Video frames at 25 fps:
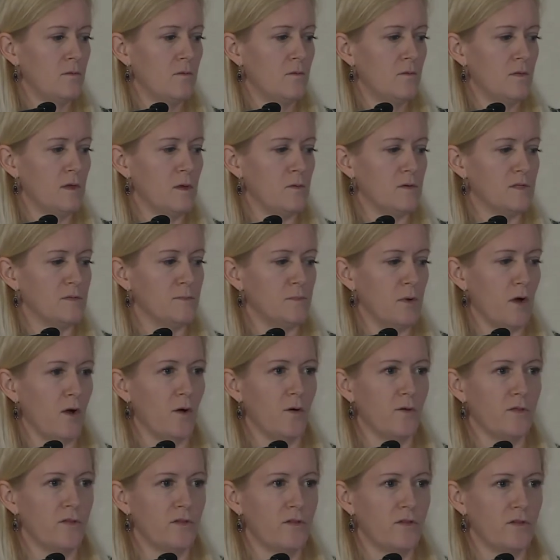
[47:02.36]
It was
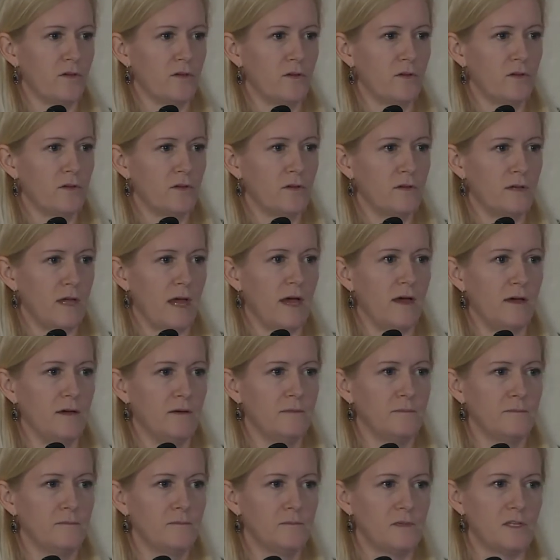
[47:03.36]
both, yeah.
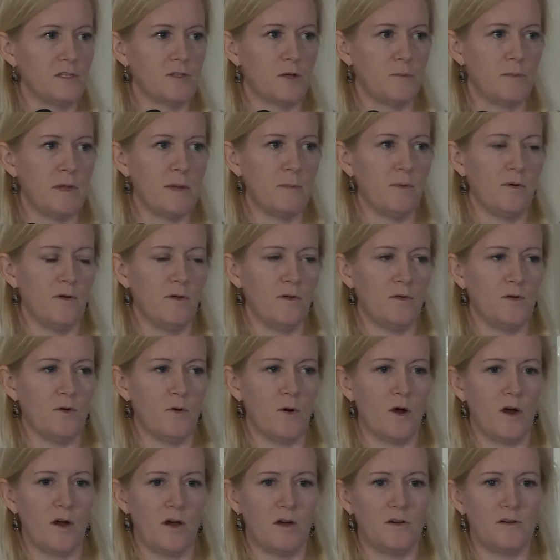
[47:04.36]
These are people who
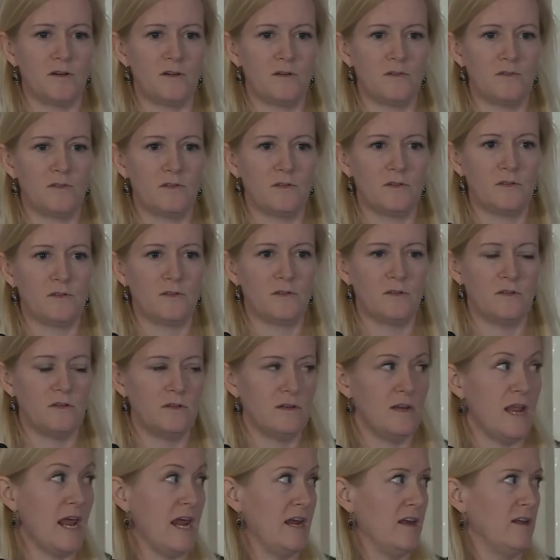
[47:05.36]
are
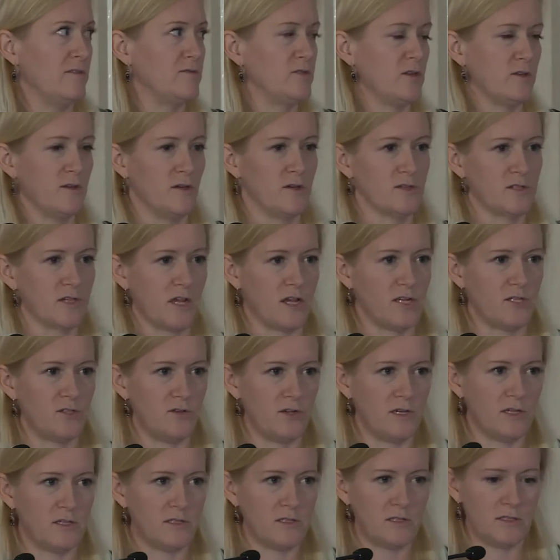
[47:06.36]
native to those
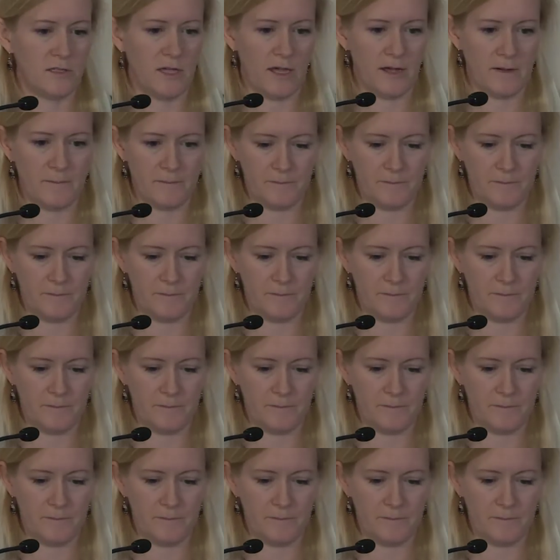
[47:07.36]
countries, yeah.